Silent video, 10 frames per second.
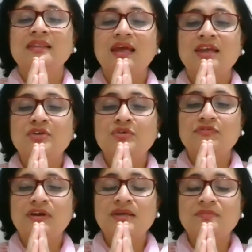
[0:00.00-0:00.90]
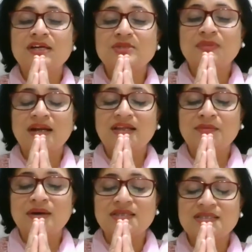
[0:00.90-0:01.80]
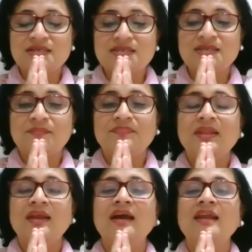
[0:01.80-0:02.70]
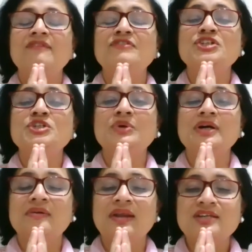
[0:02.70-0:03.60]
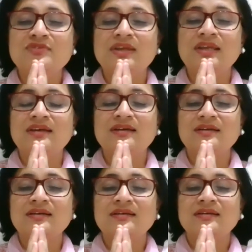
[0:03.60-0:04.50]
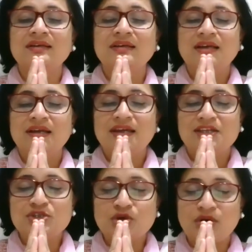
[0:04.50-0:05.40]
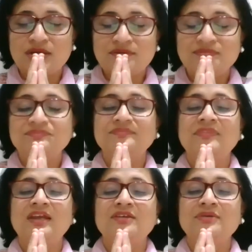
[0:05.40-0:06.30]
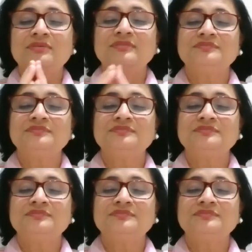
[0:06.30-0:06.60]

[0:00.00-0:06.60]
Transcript: Thank you very much, my dear masters, and I wish you a great week. Enjoy. Thank you.